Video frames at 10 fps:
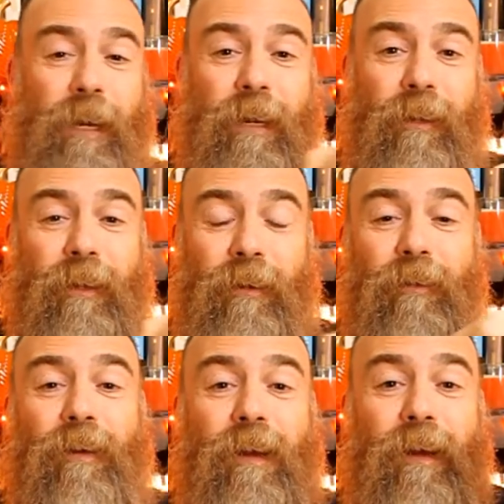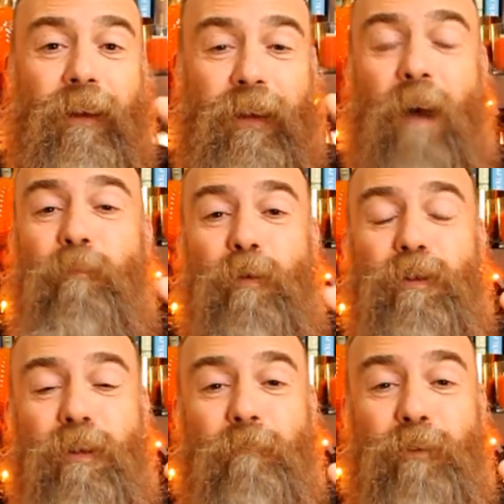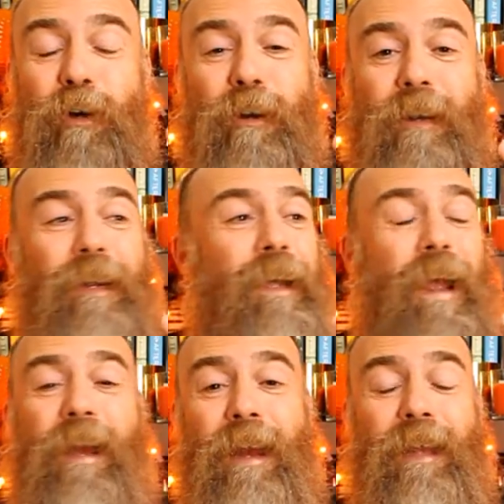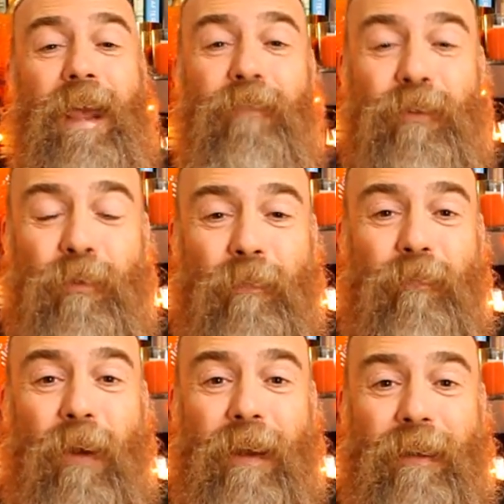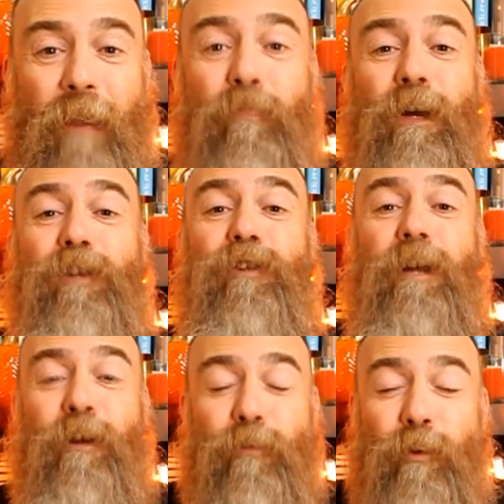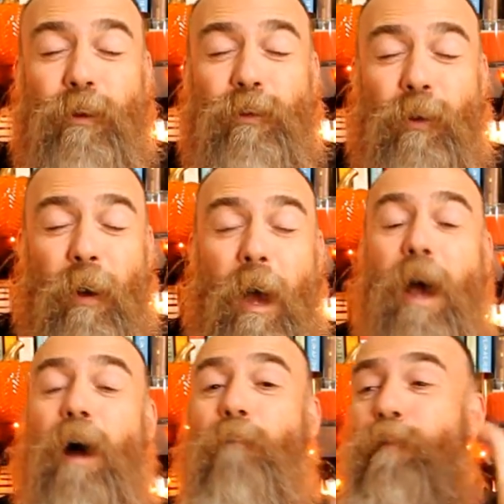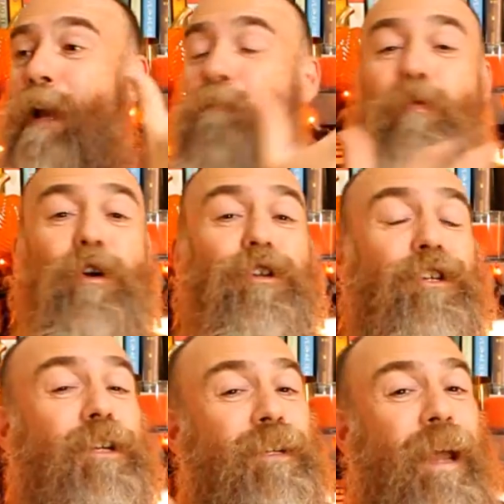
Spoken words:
in a little cup with some dirt and gave it to a friend. And pretty soon it grew into a big bush just